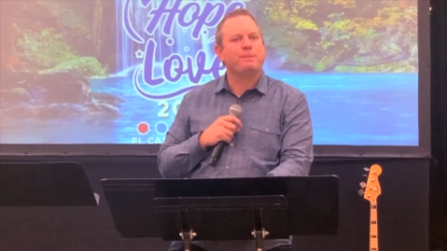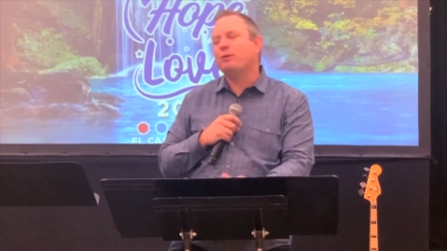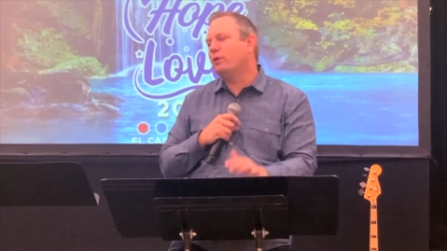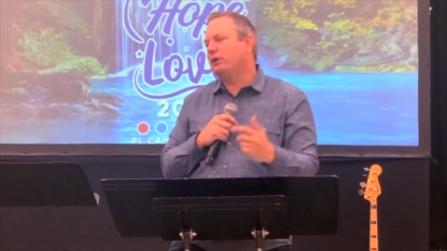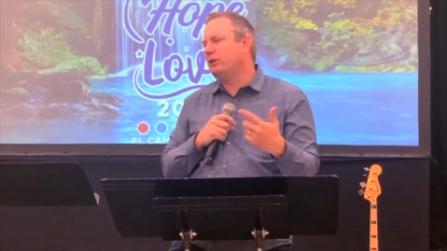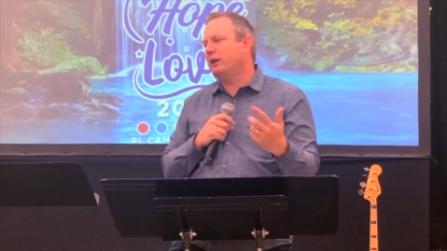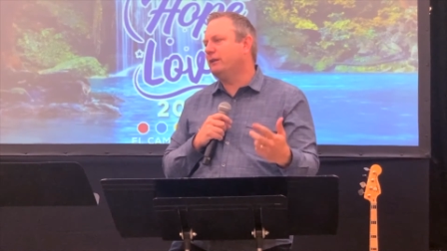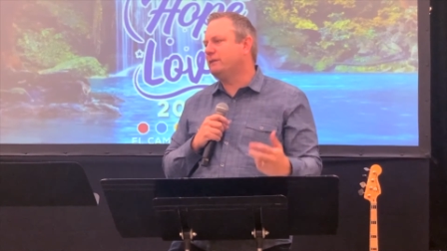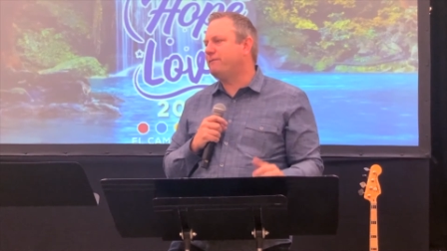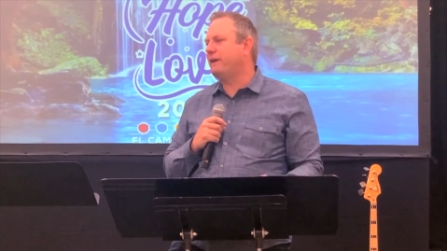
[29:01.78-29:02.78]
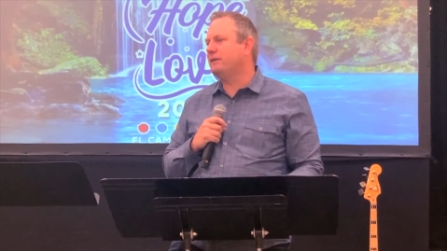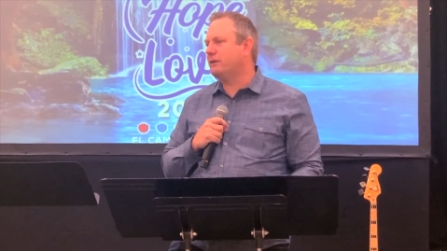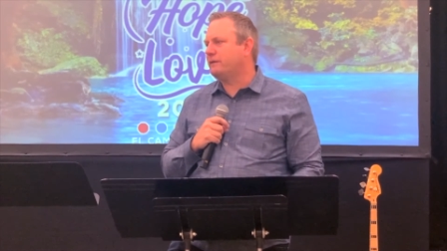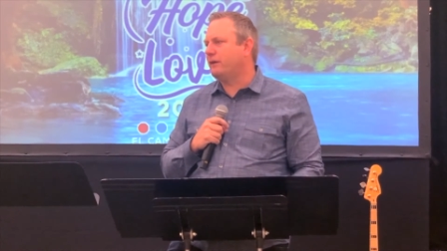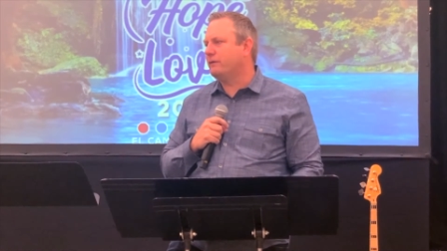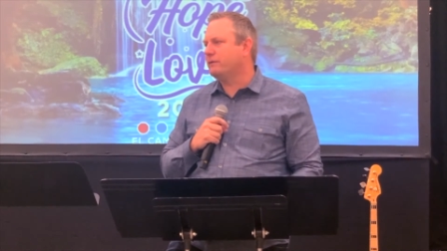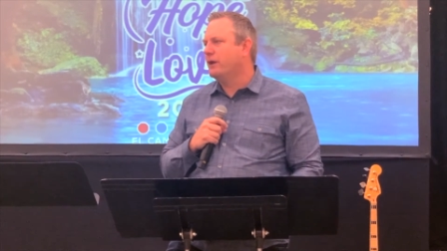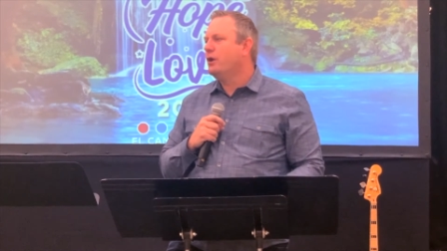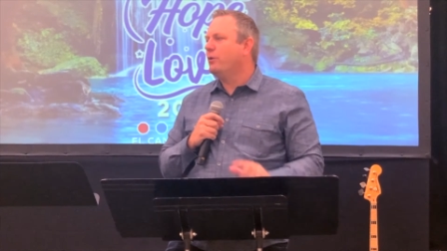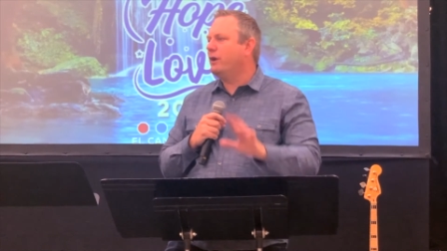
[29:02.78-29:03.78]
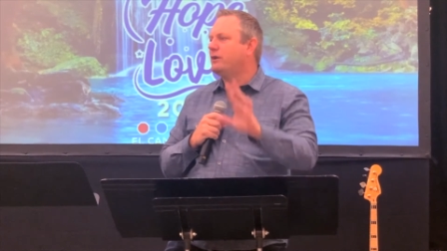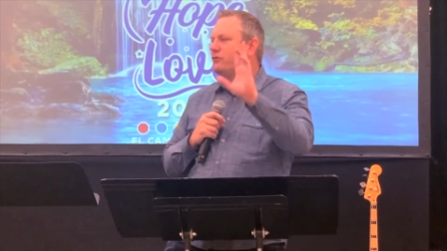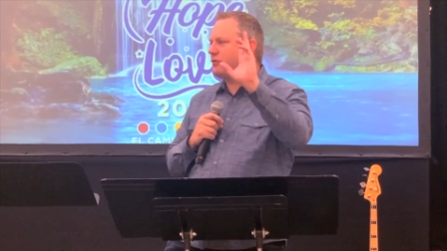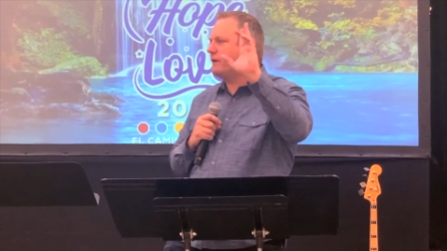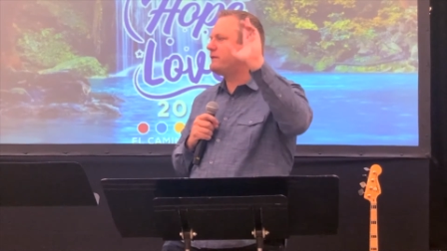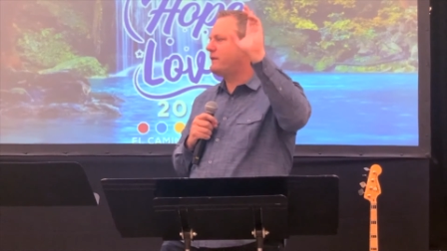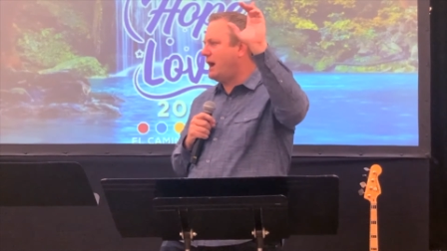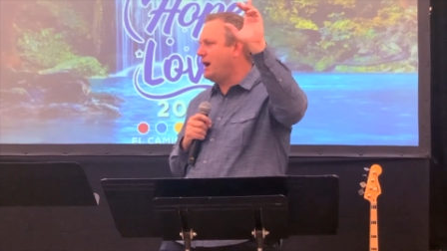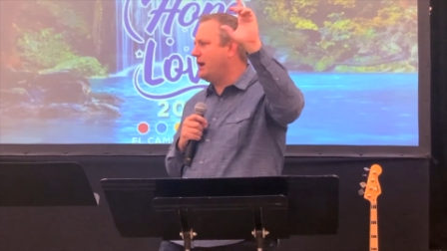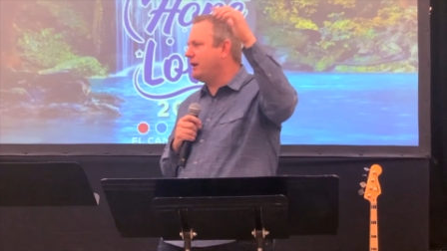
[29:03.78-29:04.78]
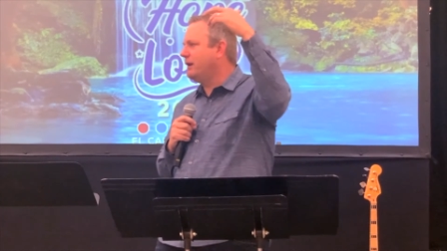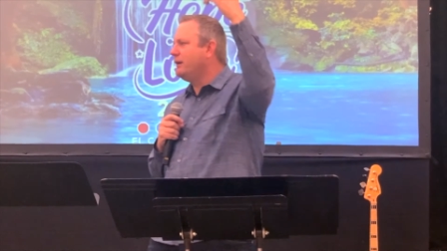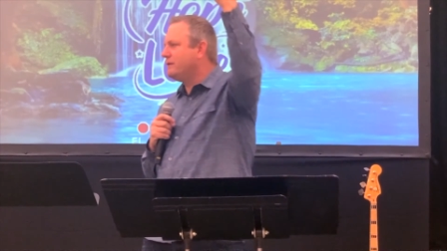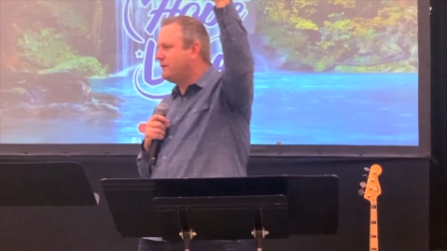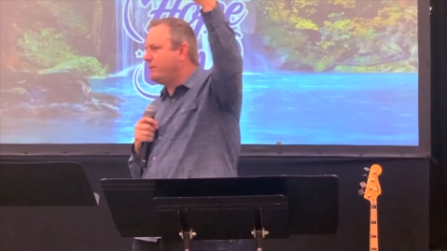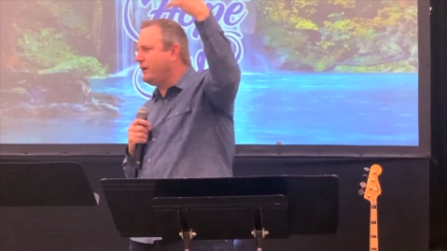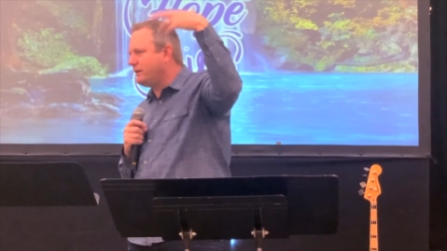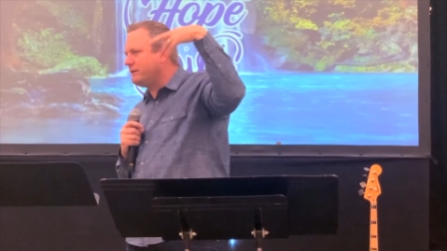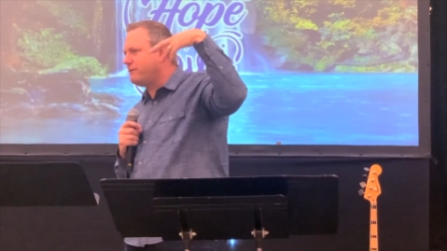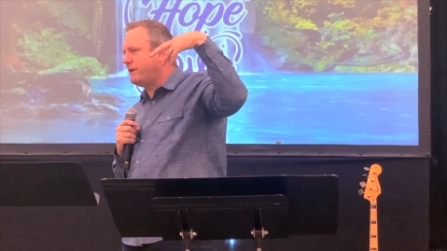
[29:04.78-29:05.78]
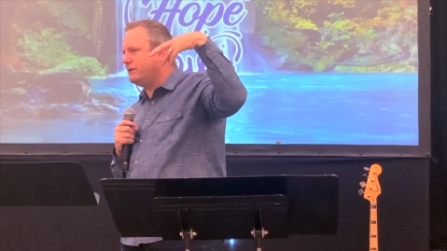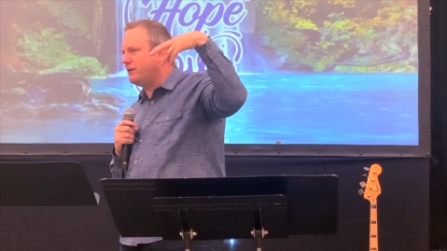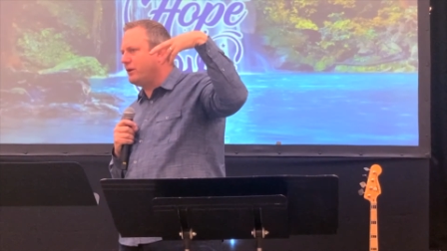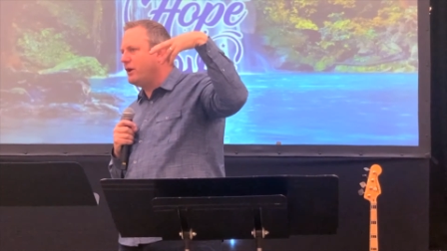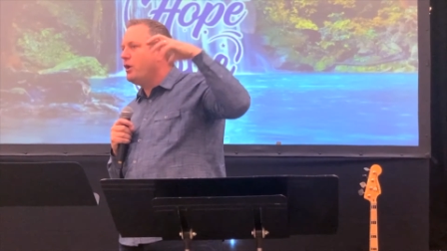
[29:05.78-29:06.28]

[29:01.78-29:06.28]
But we don't need to defend ourselves. We can trust God to be our defender.